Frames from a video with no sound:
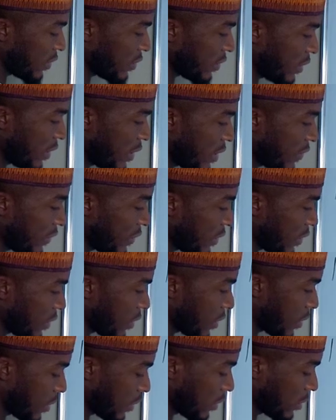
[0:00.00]
is 11.
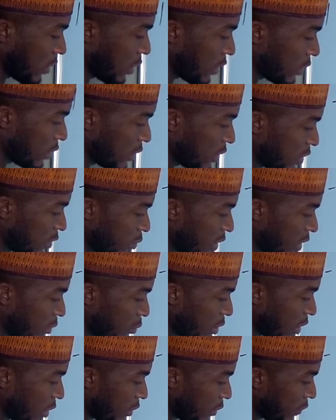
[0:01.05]
Divided
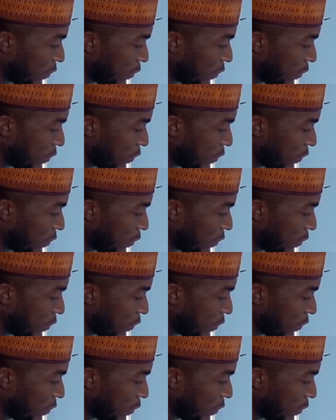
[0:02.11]
by